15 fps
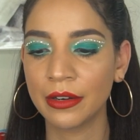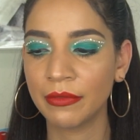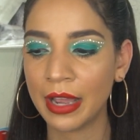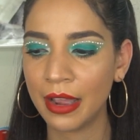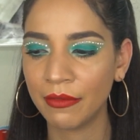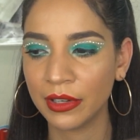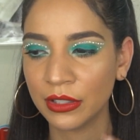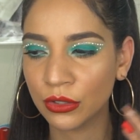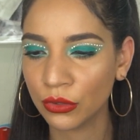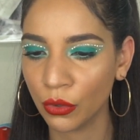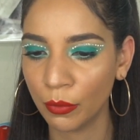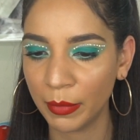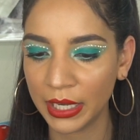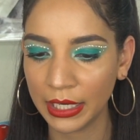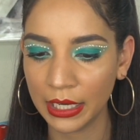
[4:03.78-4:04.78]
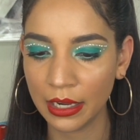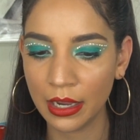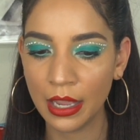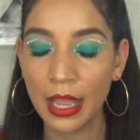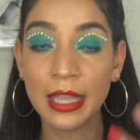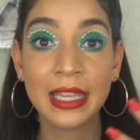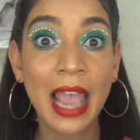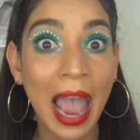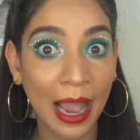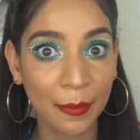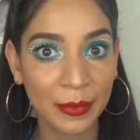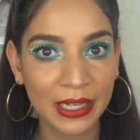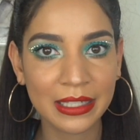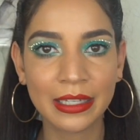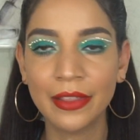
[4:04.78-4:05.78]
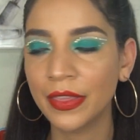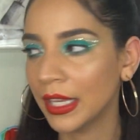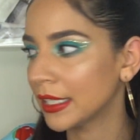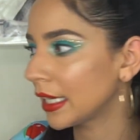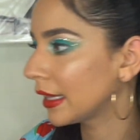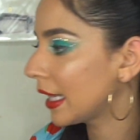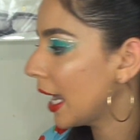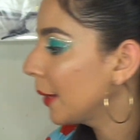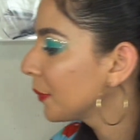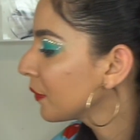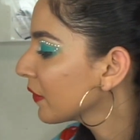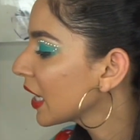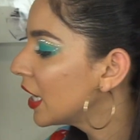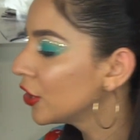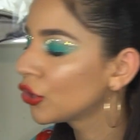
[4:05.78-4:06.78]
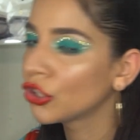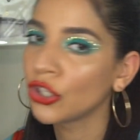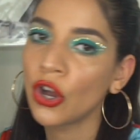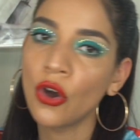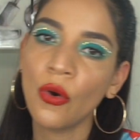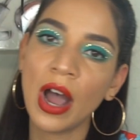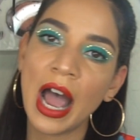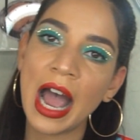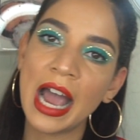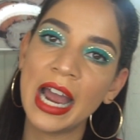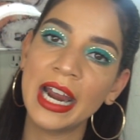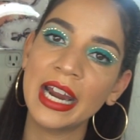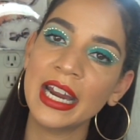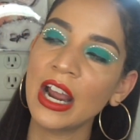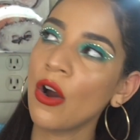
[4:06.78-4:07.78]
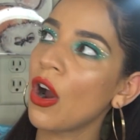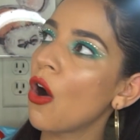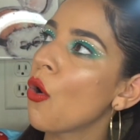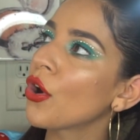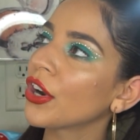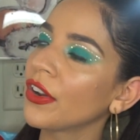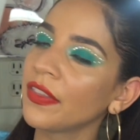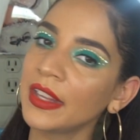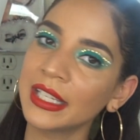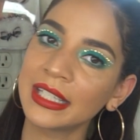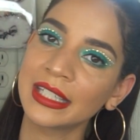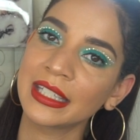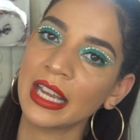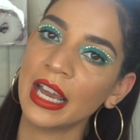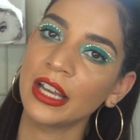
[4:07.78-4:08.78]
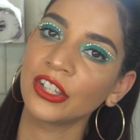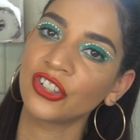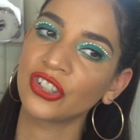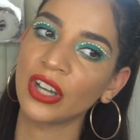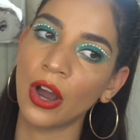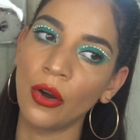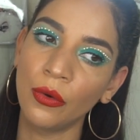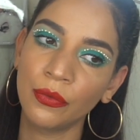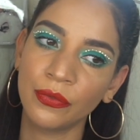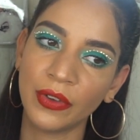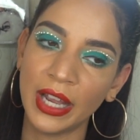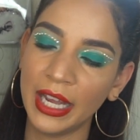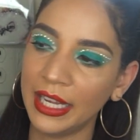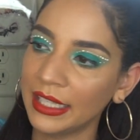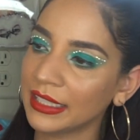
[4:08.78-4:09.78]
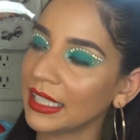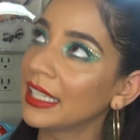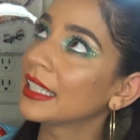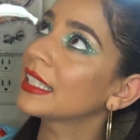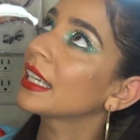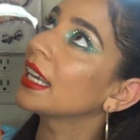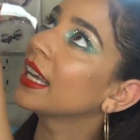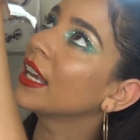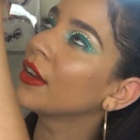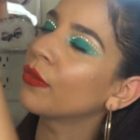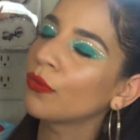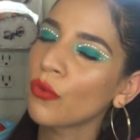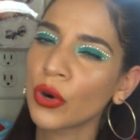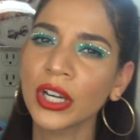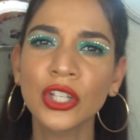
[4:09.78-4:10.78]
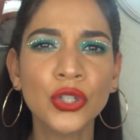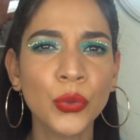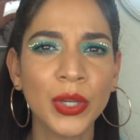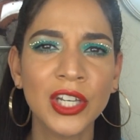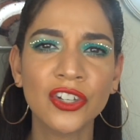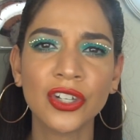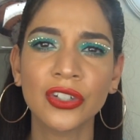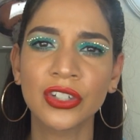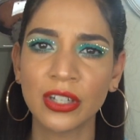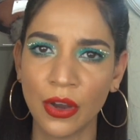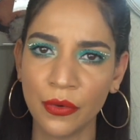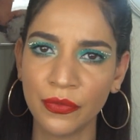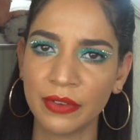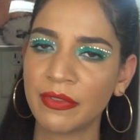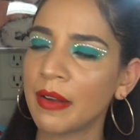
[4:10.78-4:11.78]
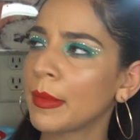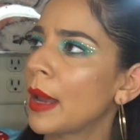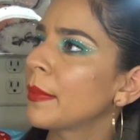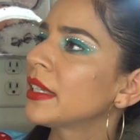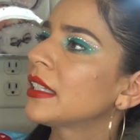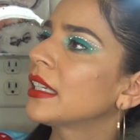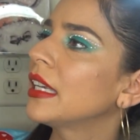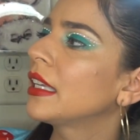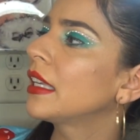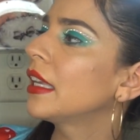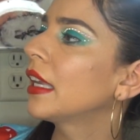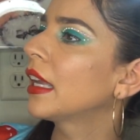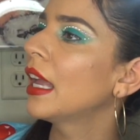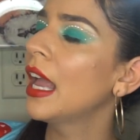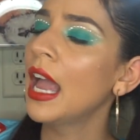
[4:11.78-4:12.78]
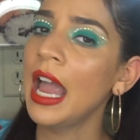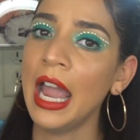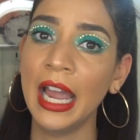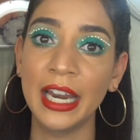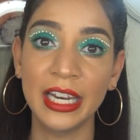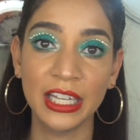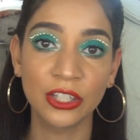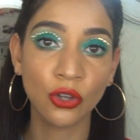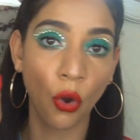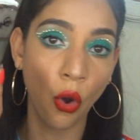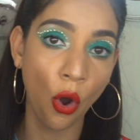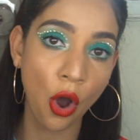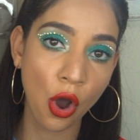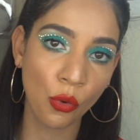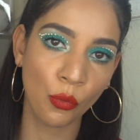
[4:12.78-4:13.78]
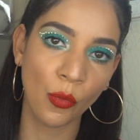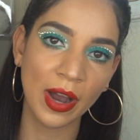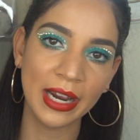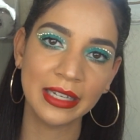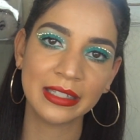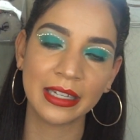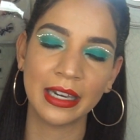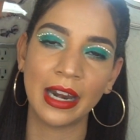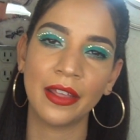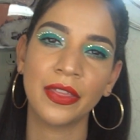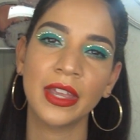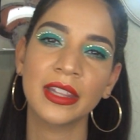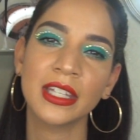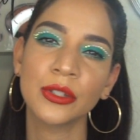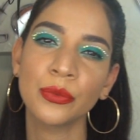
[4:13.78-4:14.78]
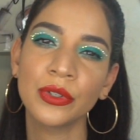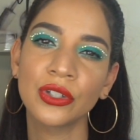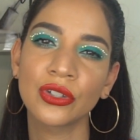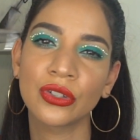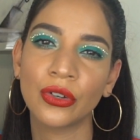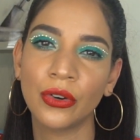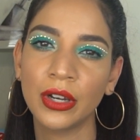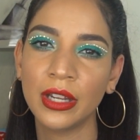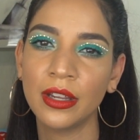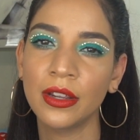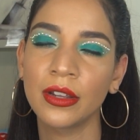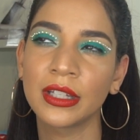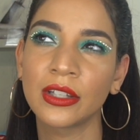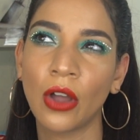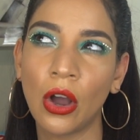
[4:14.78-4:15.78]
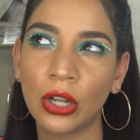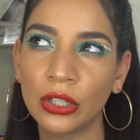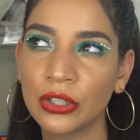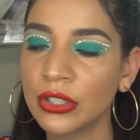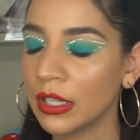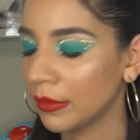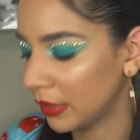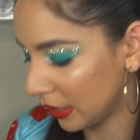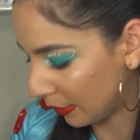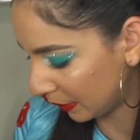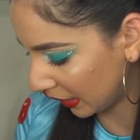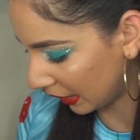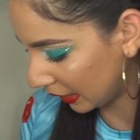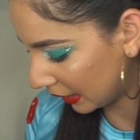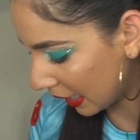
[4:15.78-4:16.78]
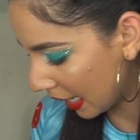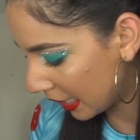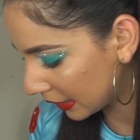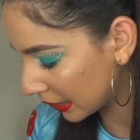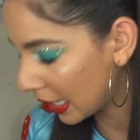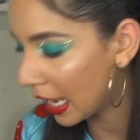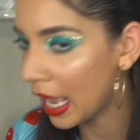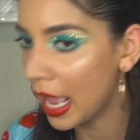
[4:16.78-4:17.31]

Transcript: of having so many cabinets and things like that. So I ordered this shelf, and it's a 42-inch shelf if I'm not mistaken, and it is all white, and I think this was $30 or something like that.